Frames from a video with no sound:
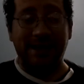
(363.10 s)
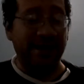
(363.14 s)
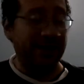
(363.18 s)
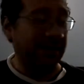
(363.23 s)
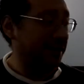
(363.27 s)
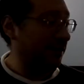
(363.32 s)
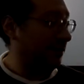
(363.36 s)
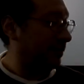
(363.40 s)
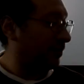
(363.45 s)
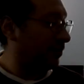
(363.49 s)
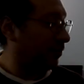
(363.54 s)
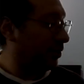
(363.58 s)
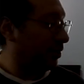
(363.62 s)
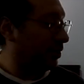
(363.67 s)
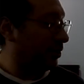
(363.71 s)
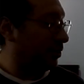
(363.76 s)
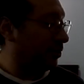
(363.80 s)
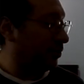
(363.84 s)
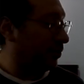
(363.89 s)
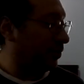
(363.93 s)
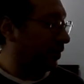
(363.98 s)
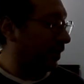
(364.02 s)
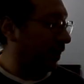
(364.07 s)
end where you
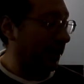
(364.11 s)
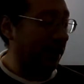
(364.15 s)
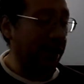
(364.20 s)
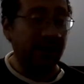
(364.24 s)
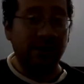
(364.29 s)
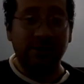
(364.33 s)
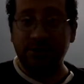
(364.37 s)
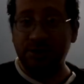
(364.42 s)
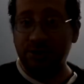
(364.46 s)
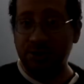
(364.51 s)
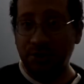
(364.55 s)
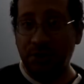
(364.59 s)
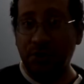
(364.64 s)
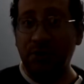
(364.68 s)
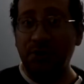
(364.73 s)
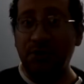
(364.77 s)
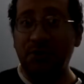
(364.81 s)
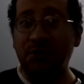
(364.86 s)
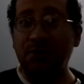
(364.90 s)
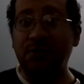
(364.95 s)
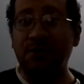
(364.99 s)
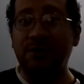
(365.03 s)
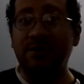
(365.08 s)
do, and I'll show
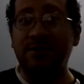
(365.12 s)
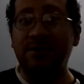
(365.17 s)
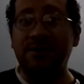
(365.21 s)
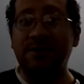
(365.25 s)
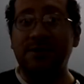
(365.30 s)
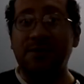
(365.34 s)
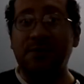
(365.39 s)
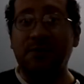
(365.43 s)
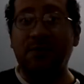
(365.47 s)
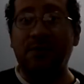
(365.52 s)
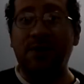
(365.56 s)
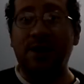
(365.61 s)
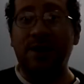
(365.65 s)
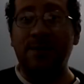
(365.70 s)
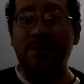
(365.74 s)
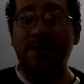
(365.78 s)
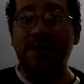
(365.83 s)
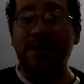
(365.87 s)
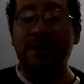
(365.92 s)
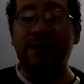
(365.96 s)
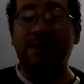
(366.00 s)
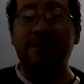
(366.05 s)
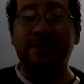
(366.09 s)
you what I
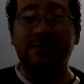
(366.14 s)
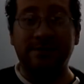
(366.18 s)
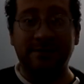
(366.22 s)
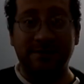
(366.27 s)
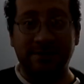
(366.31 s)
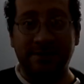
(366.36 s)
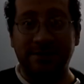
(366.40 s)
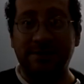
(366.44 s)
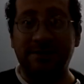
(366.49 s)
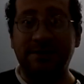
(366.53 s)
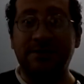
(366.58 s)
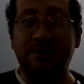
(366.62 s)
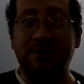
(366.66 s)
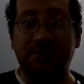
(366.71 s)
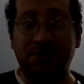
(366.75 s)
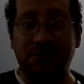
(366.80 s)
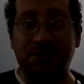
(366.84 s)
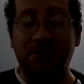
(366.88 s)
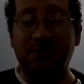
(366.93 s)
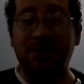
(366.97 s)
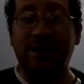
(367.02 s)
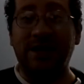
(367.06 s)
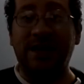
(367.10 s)
mean
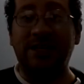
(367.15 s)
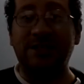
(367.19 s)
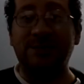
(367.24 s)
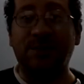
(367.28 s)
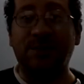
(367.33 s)
through the next